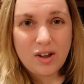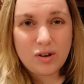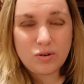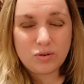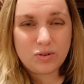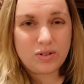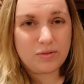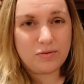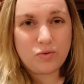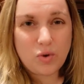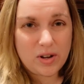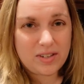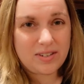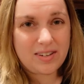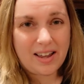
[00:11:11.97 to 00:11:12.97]
whose
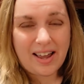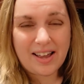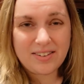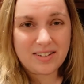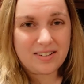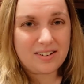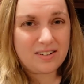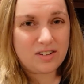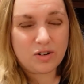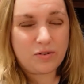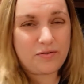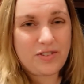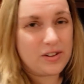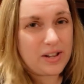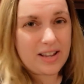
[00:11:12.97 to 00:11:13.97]
voice
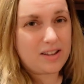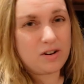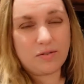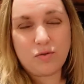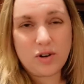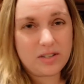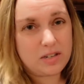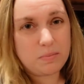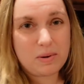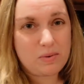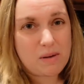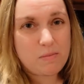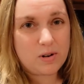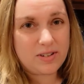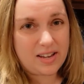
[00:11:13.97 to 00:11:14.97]
don't feel like your voice has been
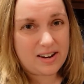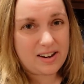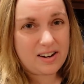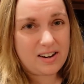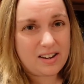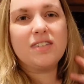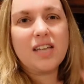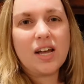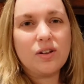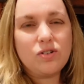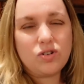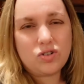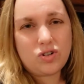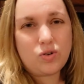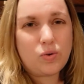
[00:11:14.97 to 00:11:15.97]
represented, tell
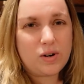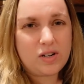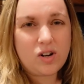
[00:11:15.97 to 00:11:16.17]
your story.